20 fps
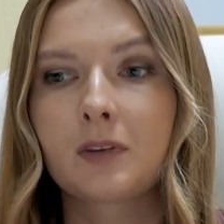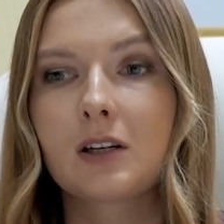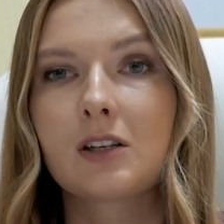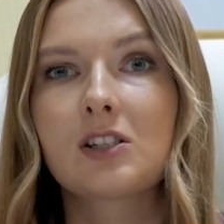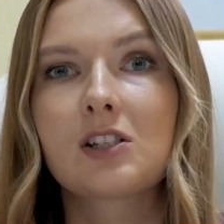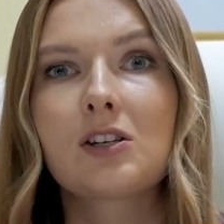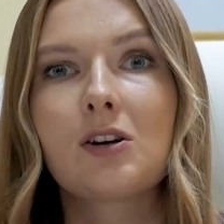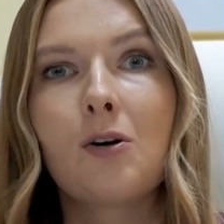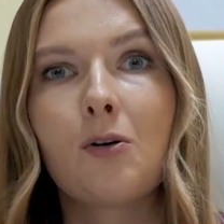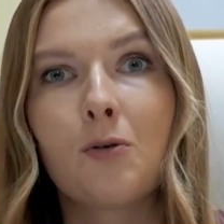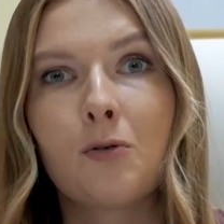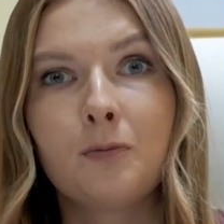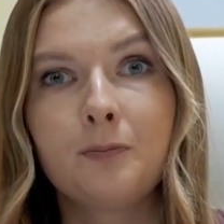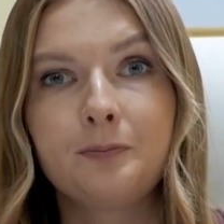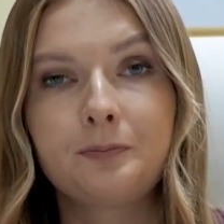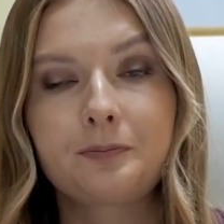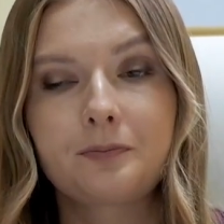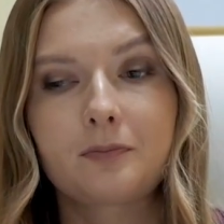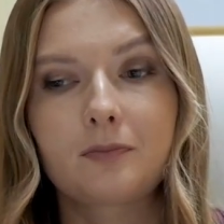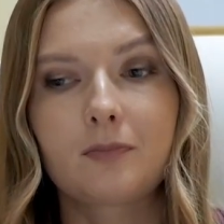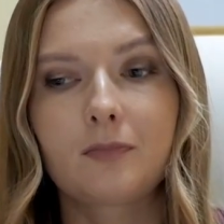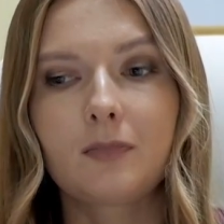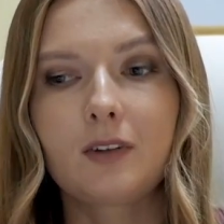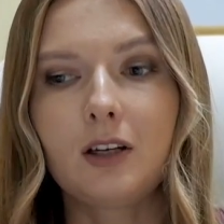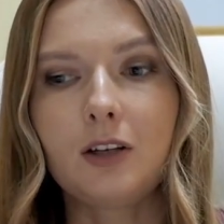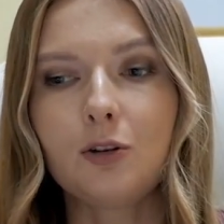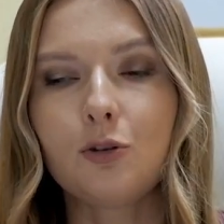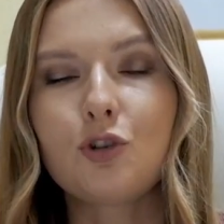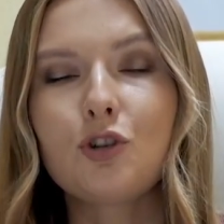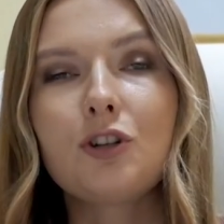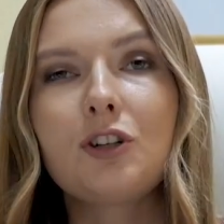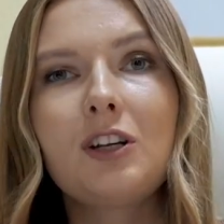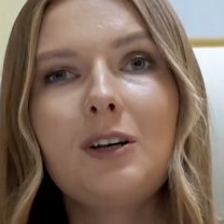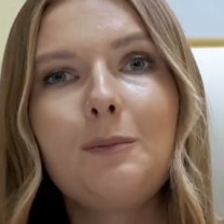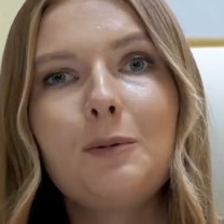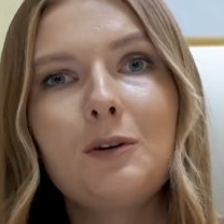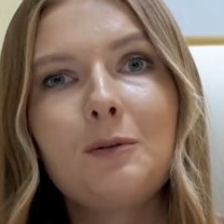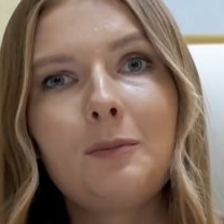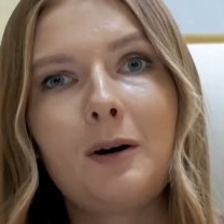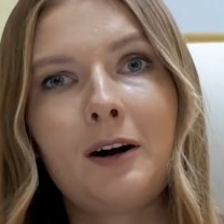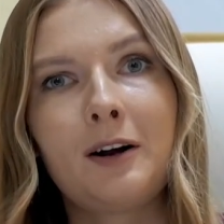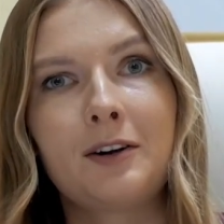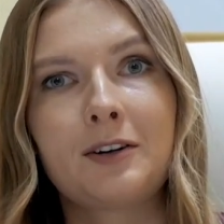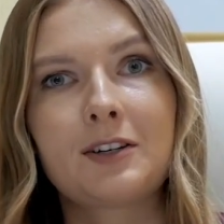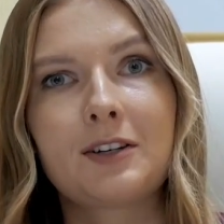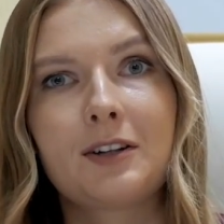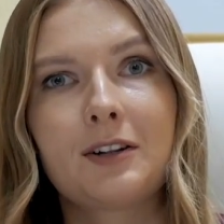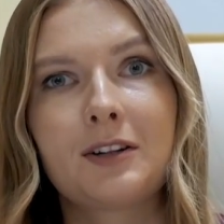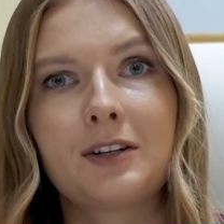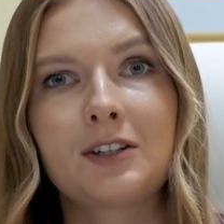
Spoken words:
So, you should keep in mind